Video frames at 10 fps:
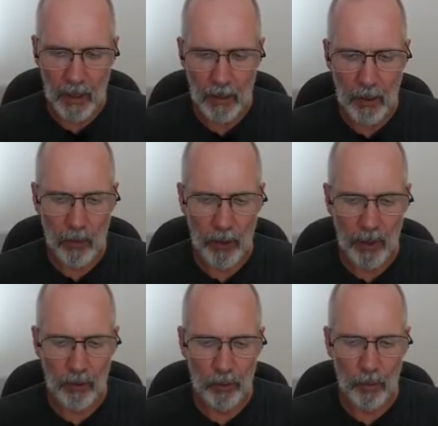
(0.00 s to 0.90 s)
Hold
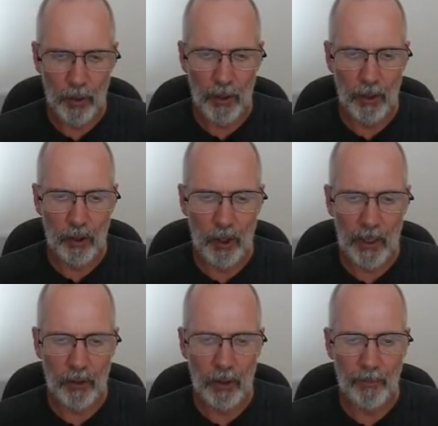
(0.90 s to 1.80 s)
on, I just wanted to
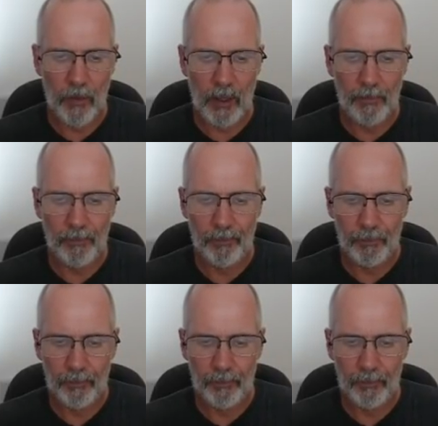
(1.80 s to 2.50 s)
check something.